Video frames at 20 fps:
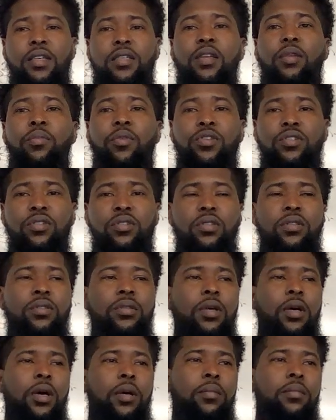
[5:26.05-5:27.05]
commercial
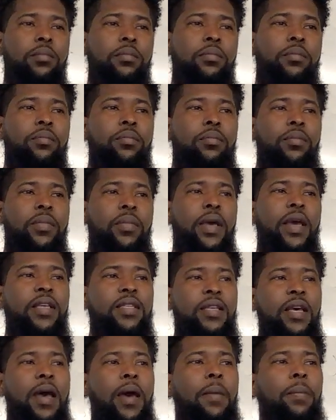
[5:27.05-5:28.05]

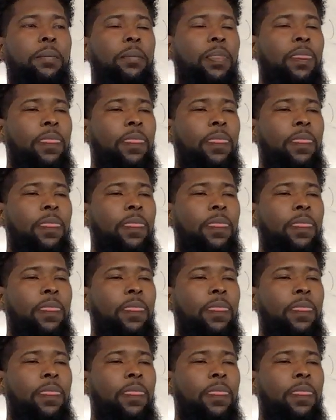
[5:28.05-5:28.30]
exam.